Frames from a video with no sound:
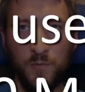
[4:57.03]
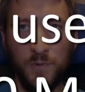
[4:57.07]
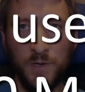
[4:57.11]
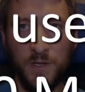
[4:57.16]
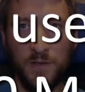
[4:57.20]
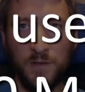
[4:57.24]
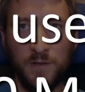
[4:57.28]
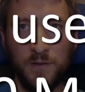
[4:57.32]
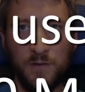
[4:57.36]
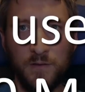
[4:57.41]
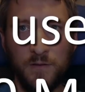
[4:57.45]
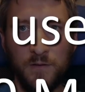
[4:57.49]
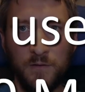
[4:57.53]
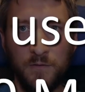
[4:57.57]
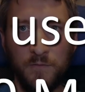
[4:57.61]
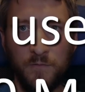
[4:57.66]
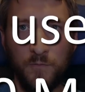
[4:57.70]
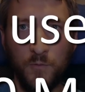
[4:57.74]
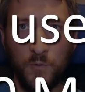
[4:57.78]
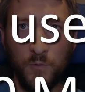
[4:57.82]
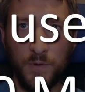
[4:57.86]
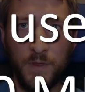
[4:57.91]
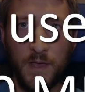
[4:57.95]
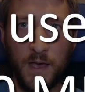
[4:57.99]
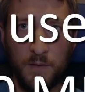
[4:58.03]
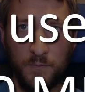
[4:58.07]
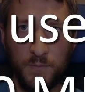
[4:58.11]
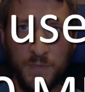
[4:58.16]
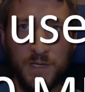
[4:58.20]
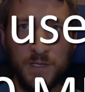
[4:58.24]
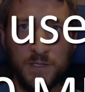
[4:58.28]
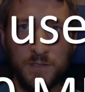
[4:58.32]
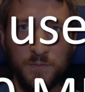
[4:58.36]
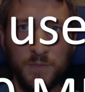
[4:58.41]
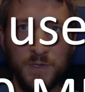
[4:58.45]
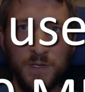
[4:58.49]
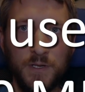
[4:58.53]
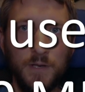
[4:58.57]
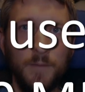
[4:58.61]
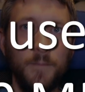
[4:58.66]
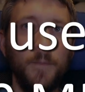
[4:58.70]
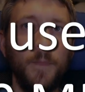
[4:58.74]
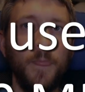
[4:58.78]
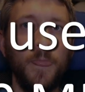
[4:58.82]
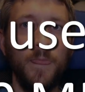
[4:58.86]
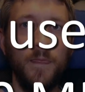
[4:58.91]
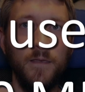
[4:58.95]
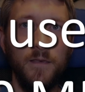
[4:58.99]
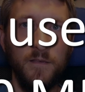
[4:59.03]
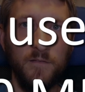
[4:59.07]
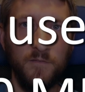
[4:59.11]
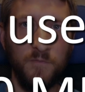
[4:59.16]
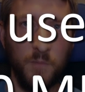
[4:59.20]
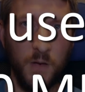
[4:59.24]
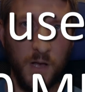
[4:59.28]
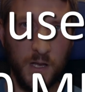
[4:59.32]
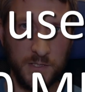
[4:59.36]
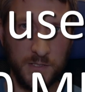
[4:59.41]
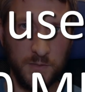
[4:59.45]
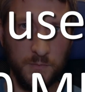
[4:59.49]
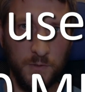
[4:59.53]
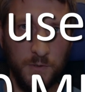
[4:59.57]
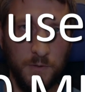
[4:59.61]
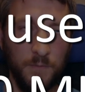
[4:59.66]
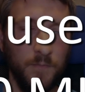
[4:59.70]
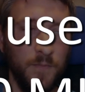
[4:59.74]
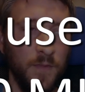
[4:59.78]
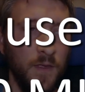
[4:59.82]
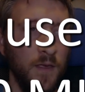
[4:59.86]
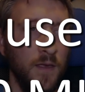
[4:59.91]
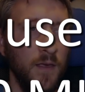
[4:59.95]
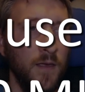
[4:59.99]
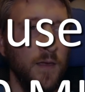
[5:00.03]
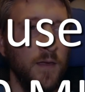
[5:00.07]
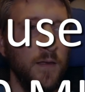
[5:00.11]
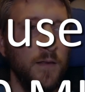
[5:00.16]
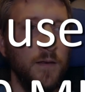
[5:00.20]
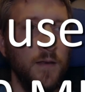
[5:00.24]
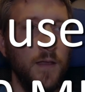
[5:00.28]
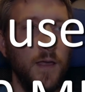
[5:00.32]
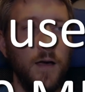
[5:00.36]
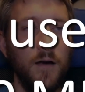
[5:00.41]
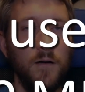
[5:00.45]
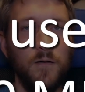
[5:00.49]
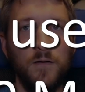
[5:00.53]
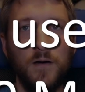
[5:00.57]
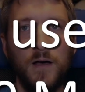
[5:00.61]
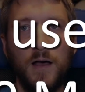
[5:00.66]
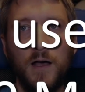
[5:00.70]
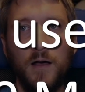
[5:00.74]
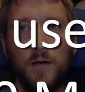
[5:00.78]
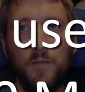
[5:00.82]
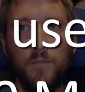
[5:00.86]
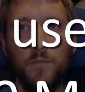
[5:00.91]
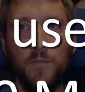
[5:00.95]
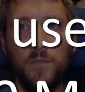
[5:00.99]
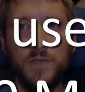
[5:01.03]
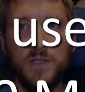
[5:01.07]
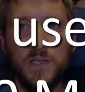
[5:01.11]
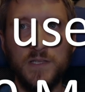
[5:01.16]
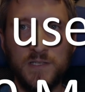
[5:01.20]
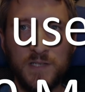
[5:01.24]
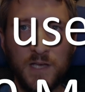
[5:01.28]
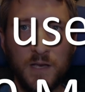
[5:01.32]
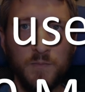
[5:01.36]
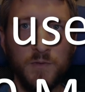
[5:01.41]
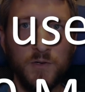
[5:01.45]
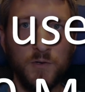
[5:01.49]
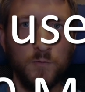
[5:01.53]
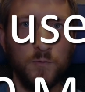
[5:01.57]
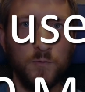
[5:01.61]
width for that P2P if possible. Now, since I'm in a